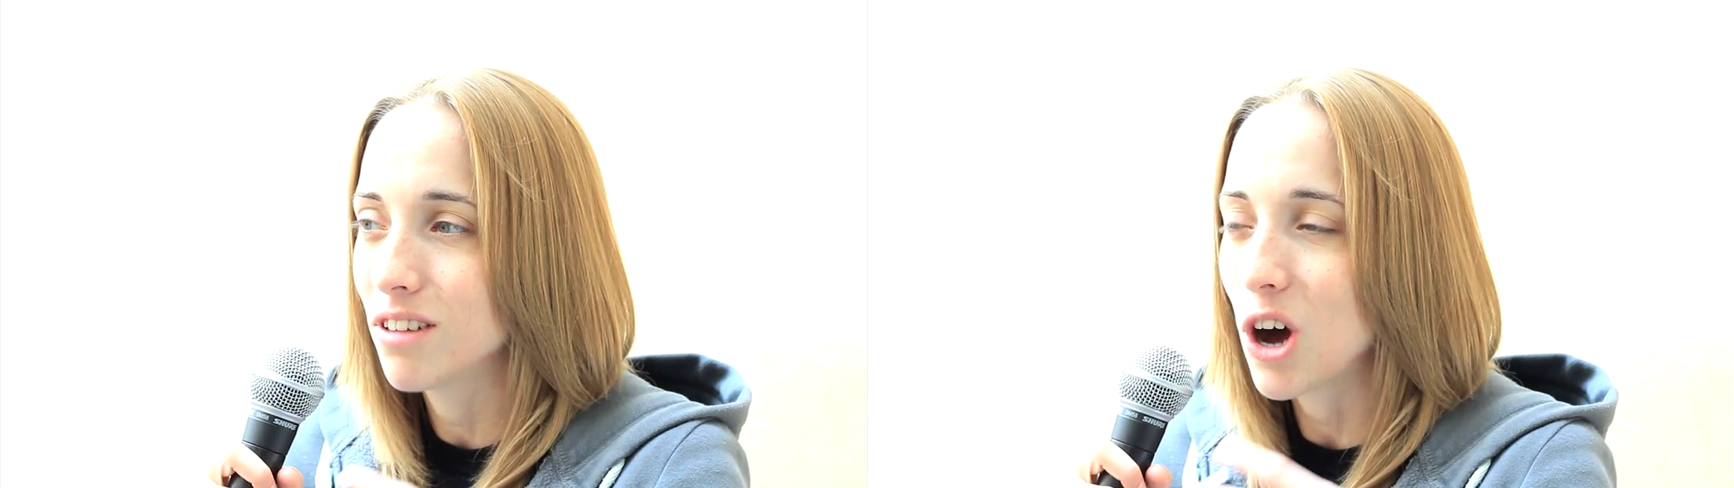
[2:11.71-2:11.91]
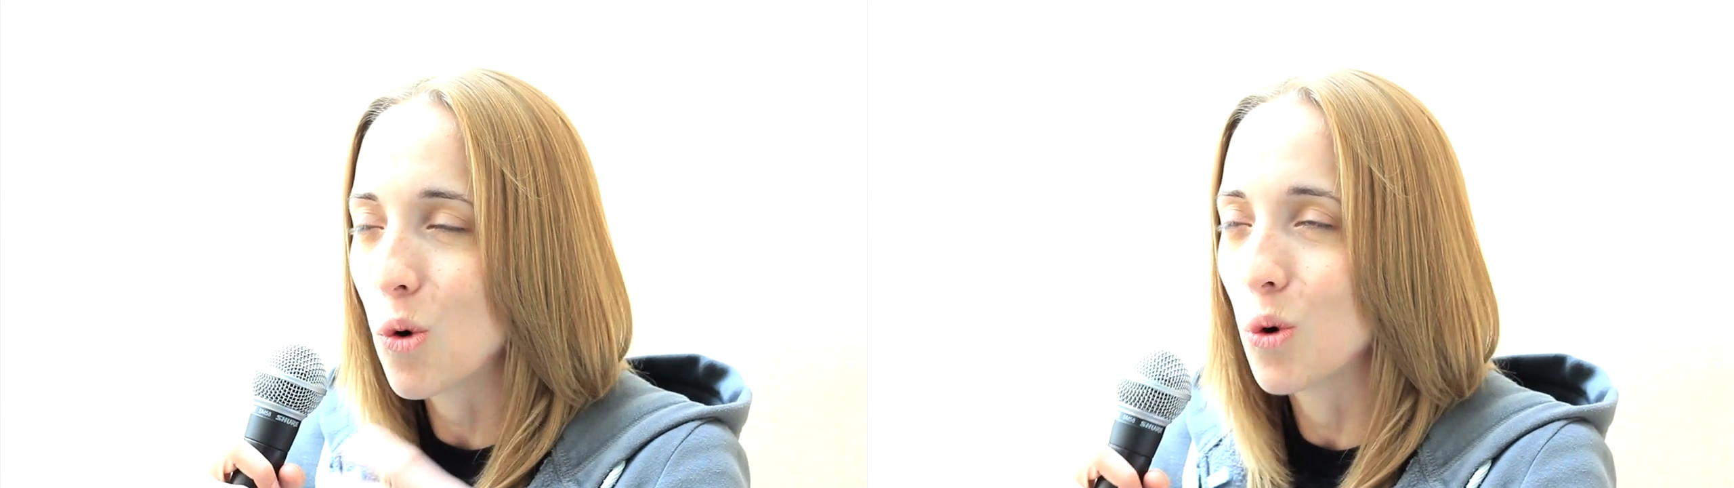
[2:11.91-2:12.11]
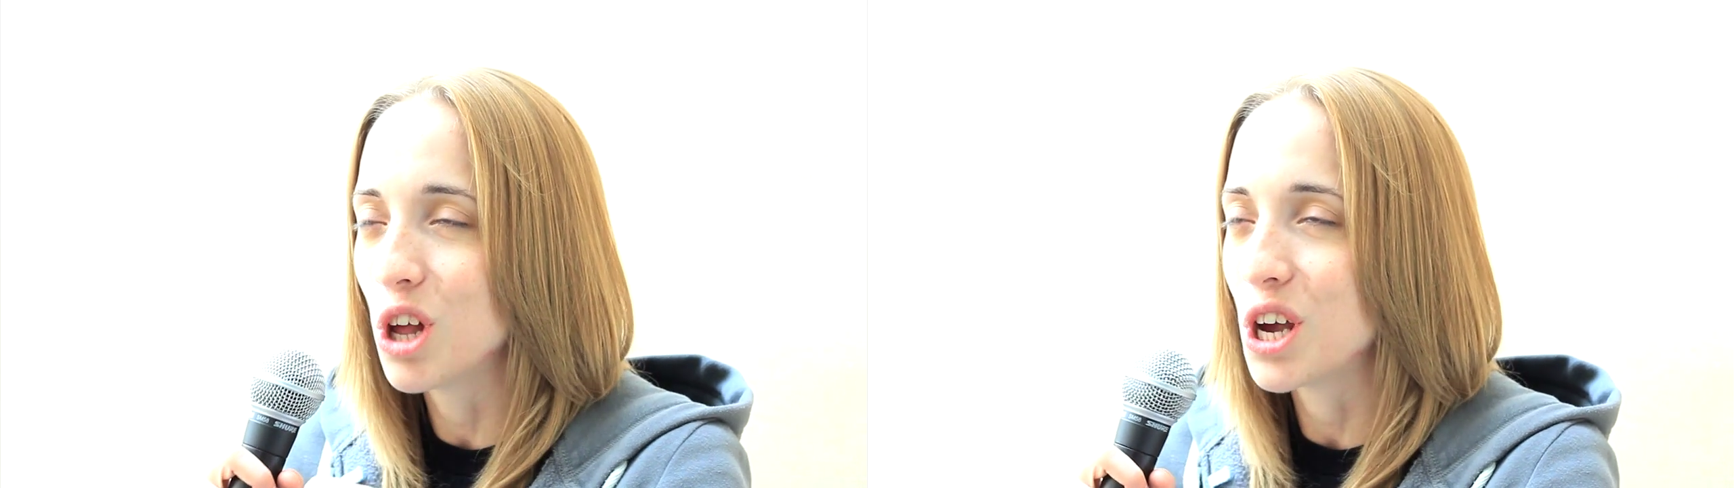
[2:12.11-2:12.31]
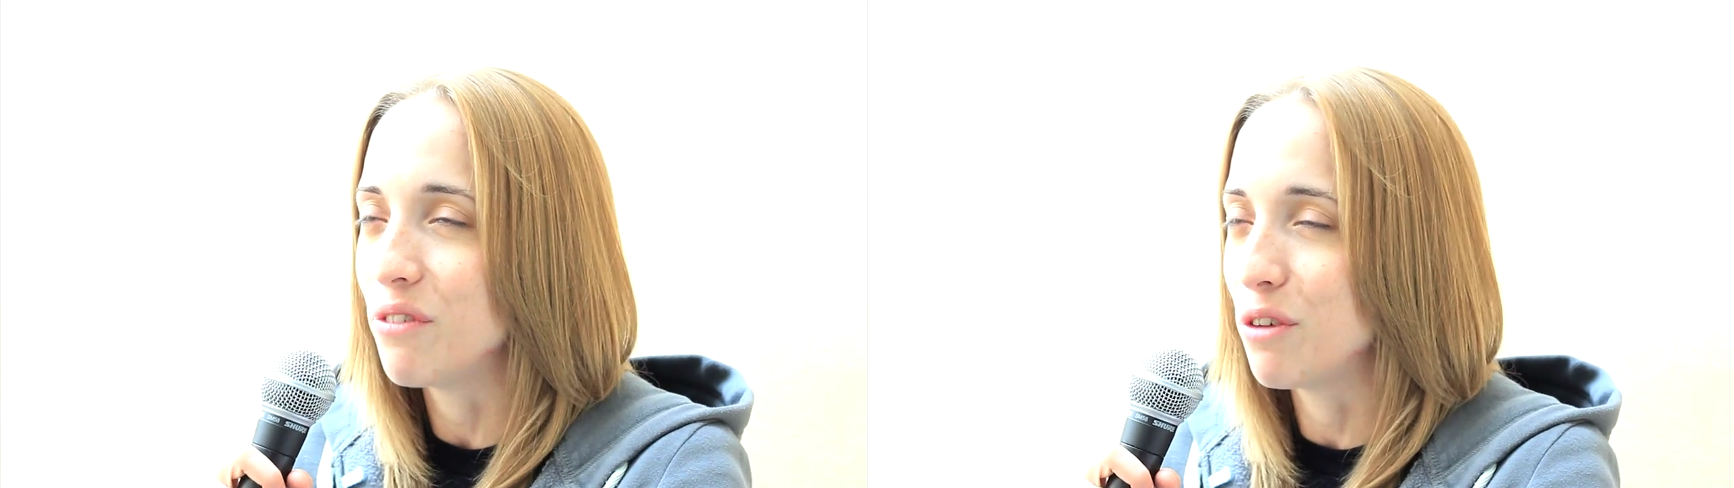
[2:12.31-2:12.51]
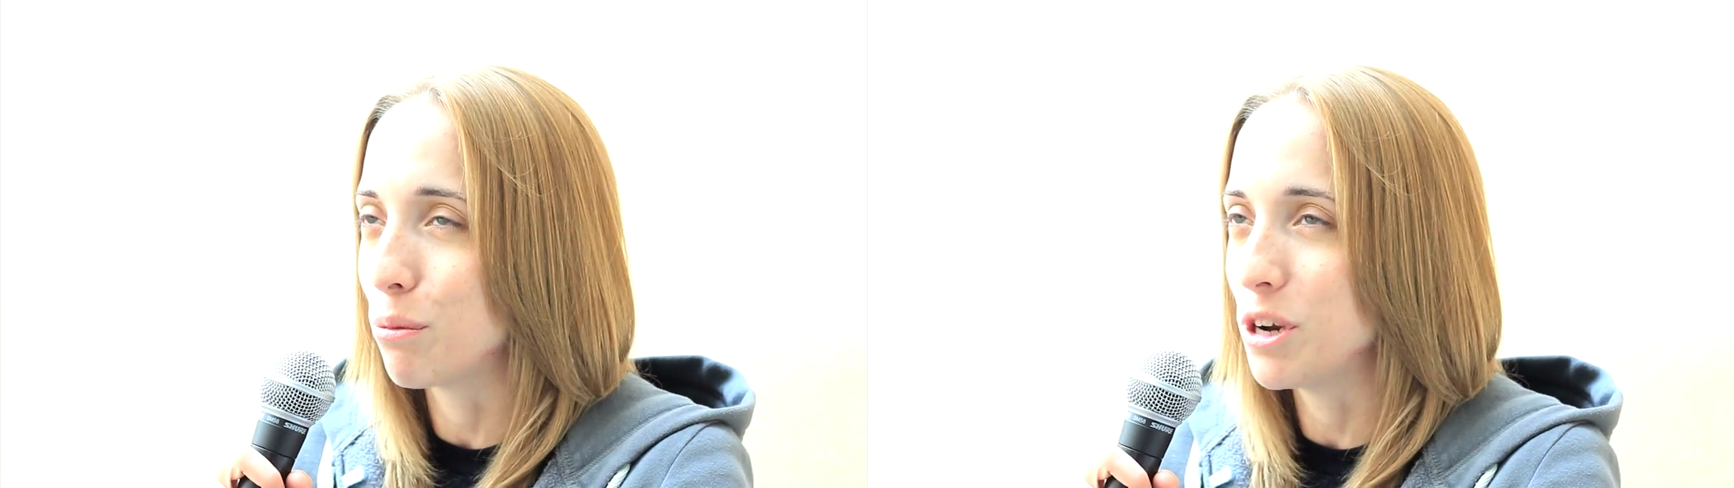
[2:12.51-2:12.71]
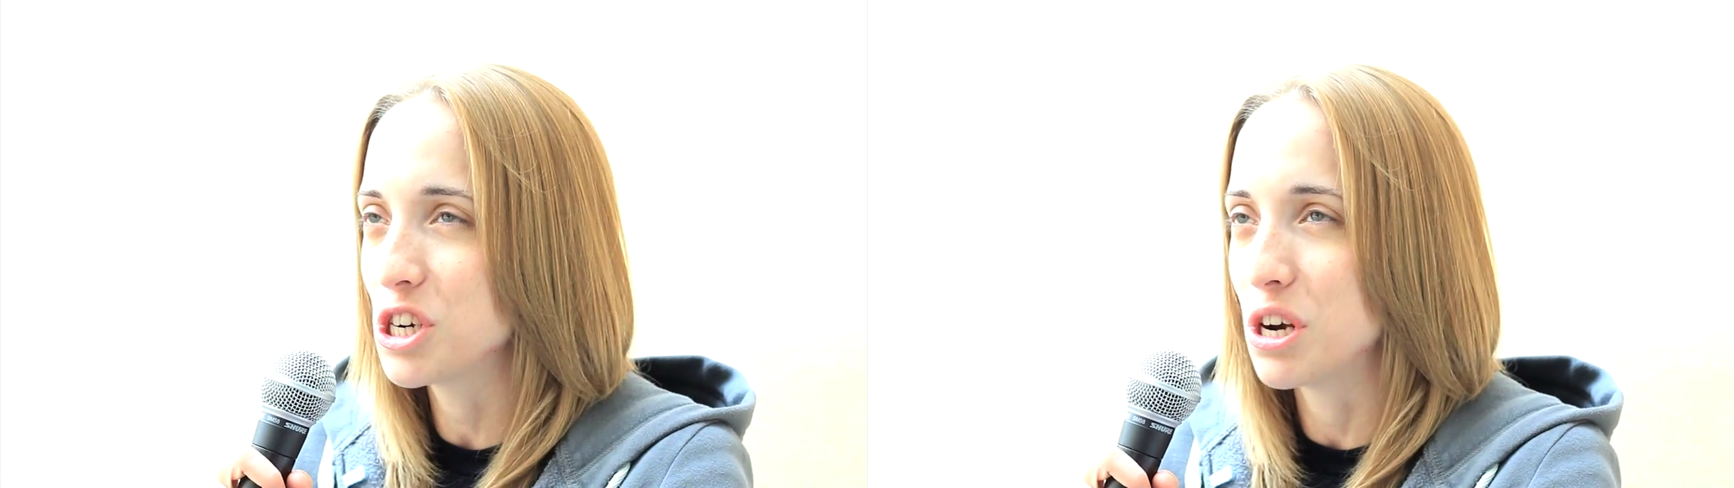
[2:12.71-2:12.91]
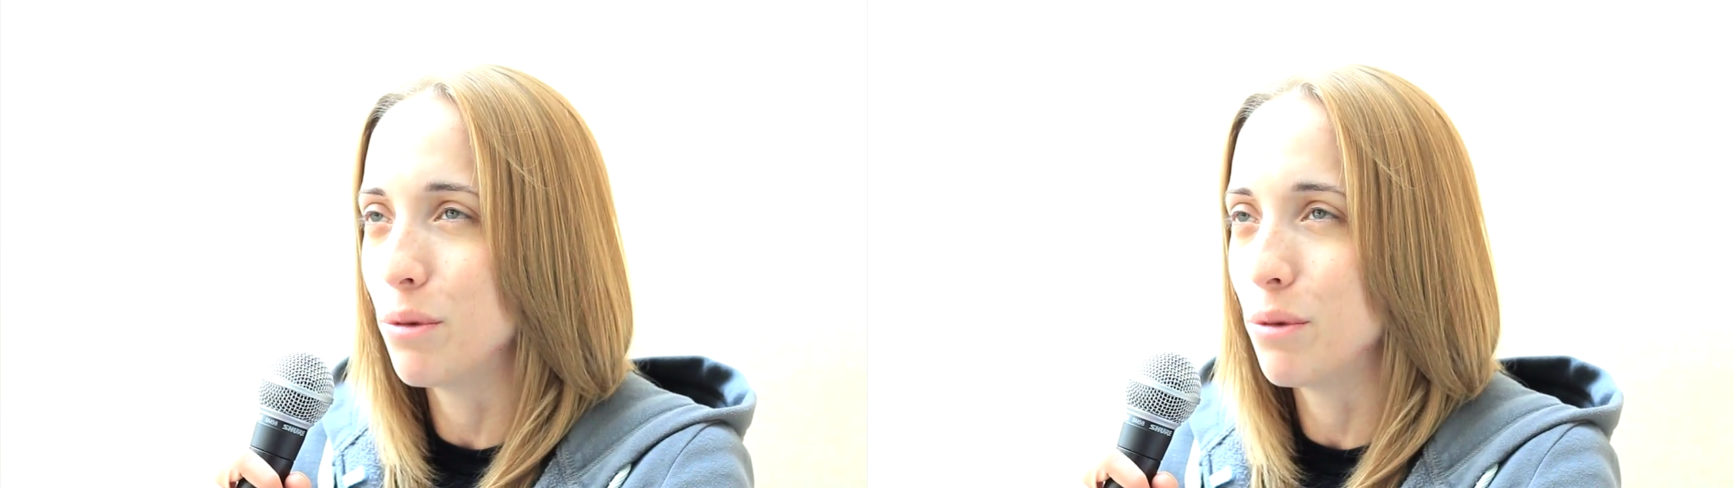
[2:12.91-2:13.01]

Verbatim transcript: a whole lot of information